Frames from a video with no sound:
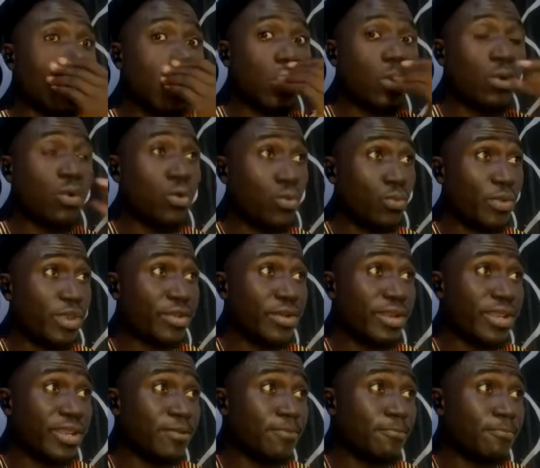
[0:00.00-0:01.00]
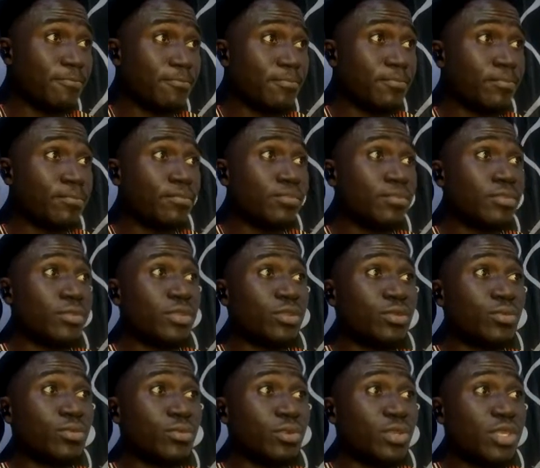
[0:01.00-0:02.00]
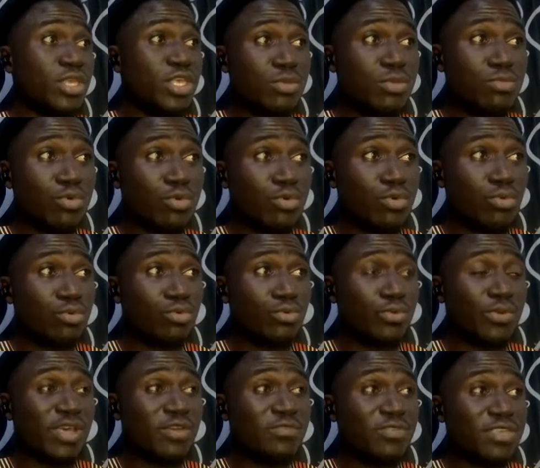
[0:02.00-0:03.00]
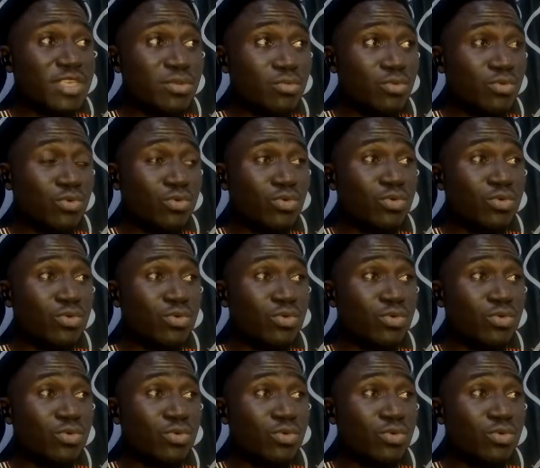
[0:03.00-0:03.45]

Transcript: Owerri, Imo. We have Imo,